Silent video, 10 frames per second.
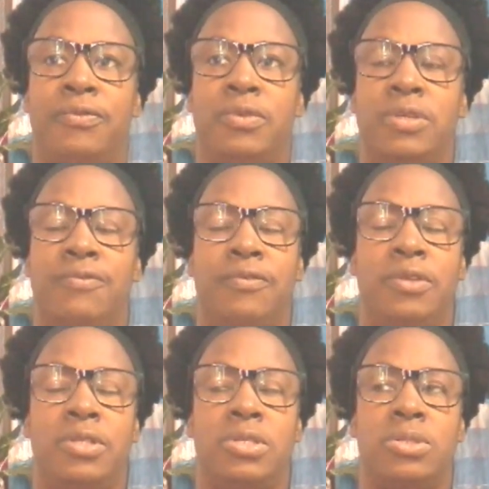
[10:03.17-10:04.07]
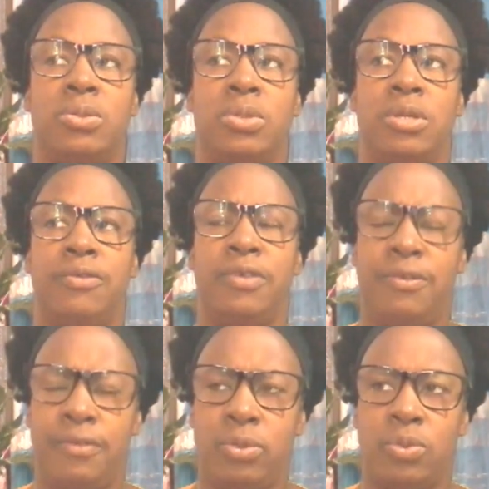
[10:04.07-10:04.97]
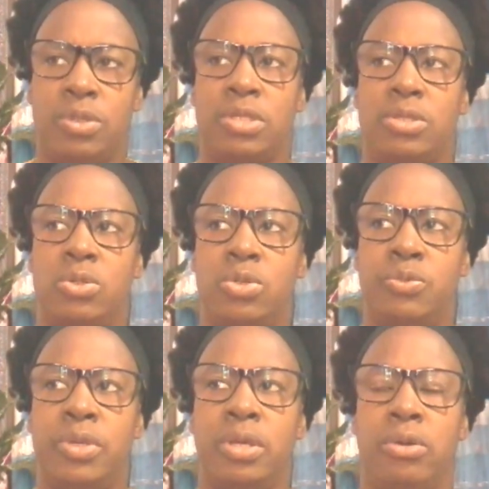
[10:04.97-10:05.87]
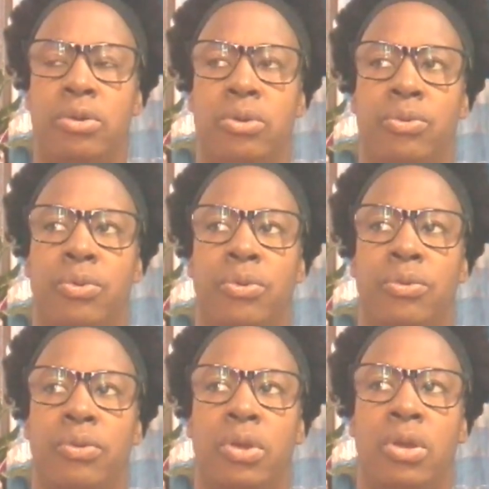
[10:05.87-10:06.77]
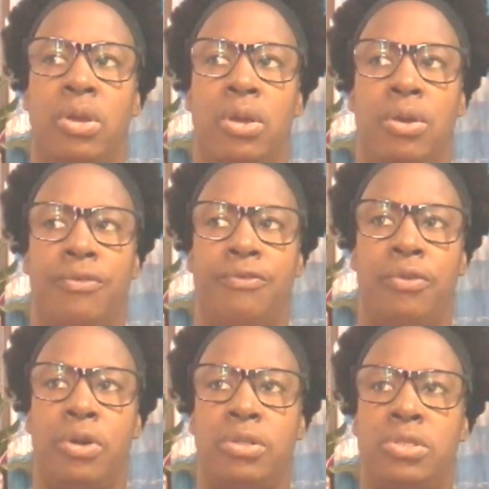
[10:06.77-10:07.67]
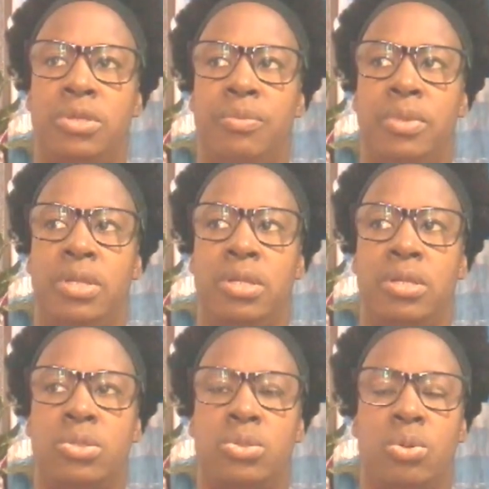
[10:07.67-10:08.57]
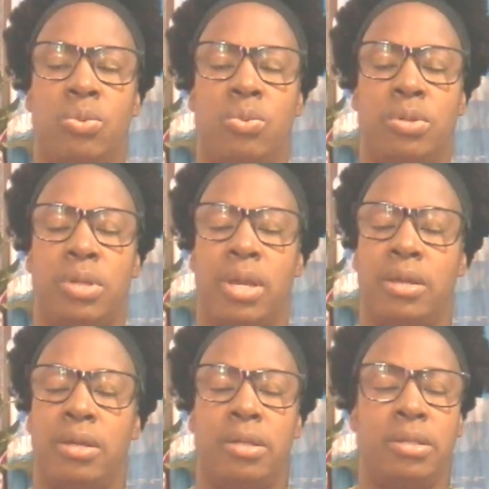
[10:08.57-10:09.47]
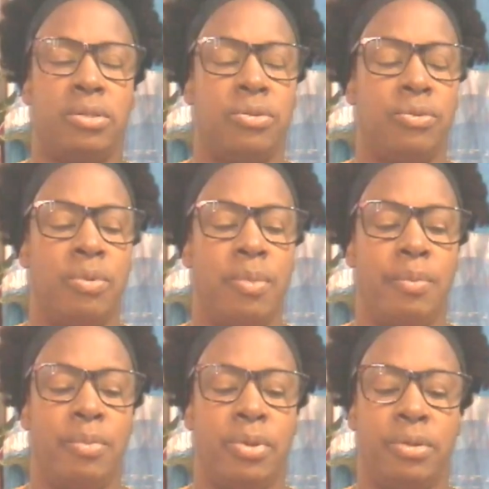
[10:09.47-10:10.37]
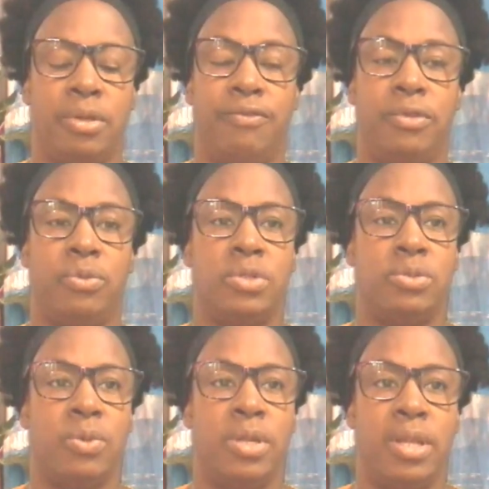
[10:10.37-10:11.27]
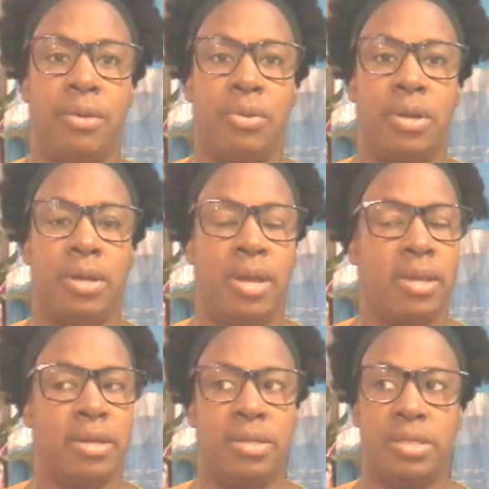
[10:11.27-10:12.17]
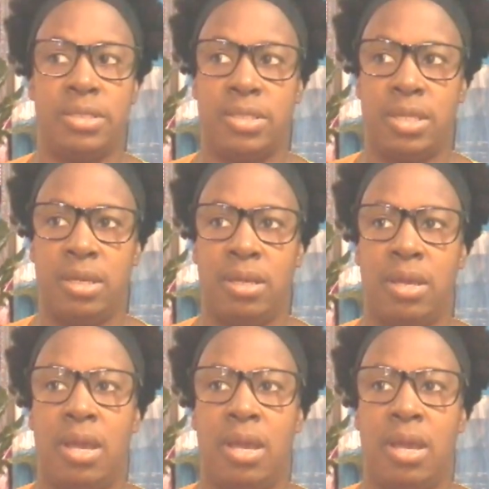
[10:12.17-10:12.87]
if it was 40 minutes or what, I cannot remember. If it was 1 hour, I cannot say.